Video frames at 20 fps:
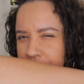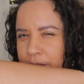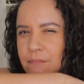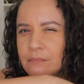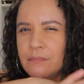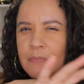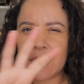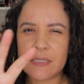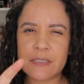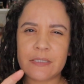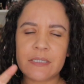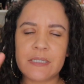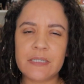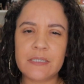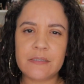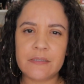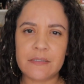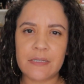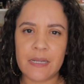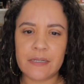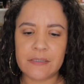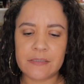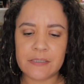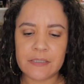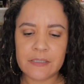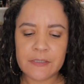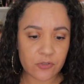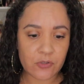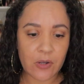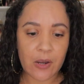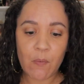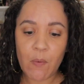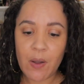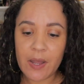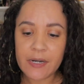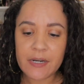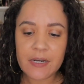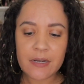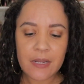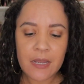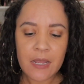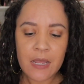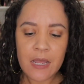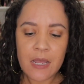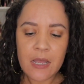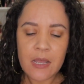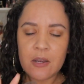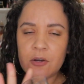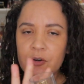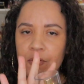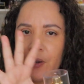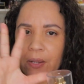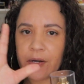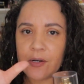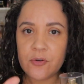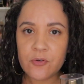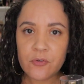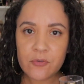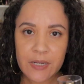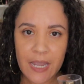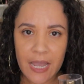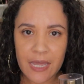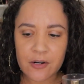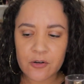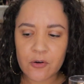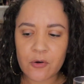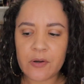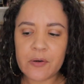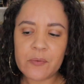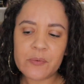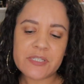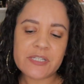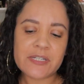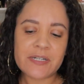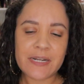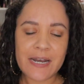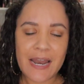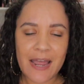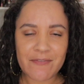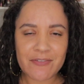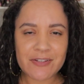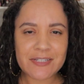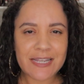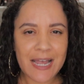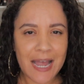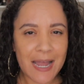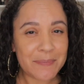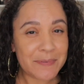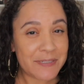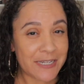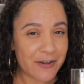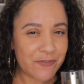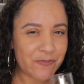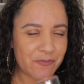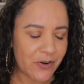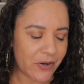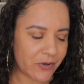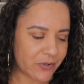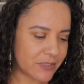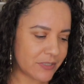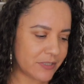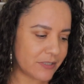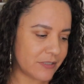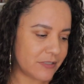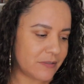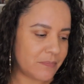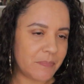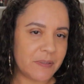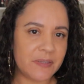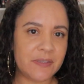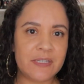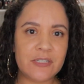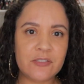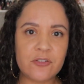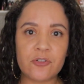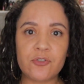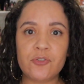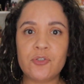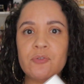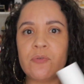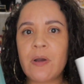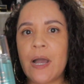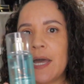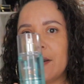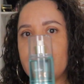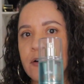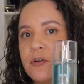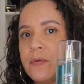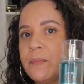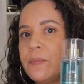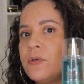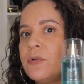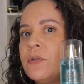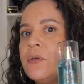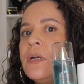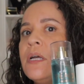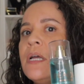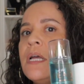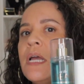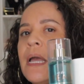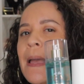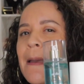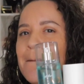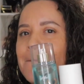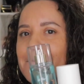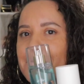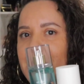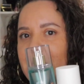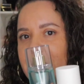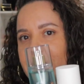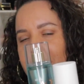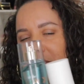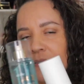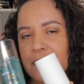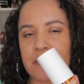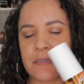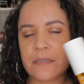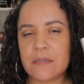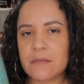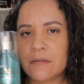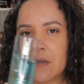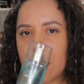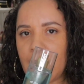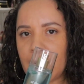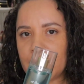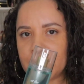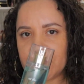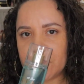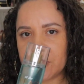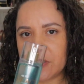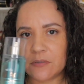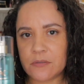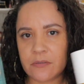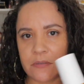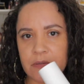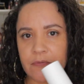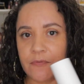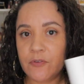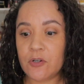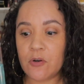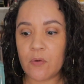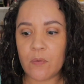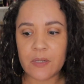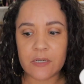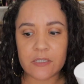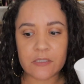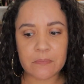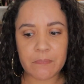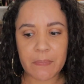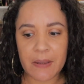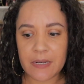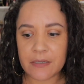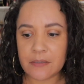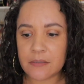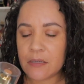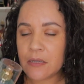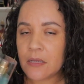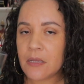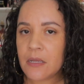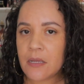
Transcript: musky scent. So I wanted to create a new category. We're still gonna have a top 10 fragrances, but these are two honorable missed options. If you don't wanna spend